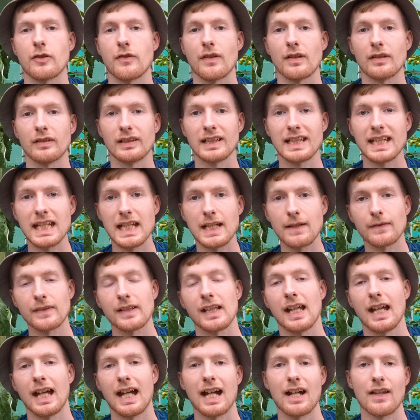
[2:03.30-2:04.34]
to the leaves
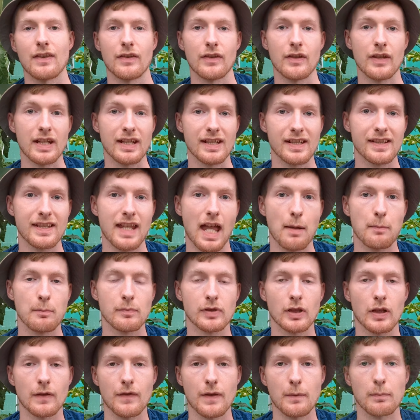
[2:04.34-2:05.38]
and the
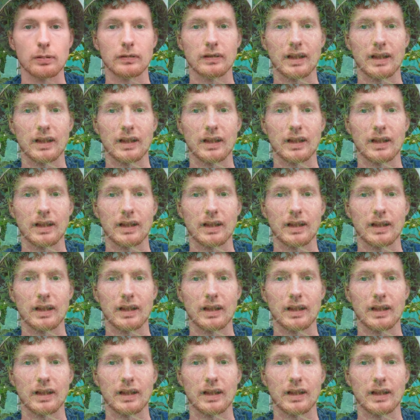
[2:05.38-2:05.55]
stems of the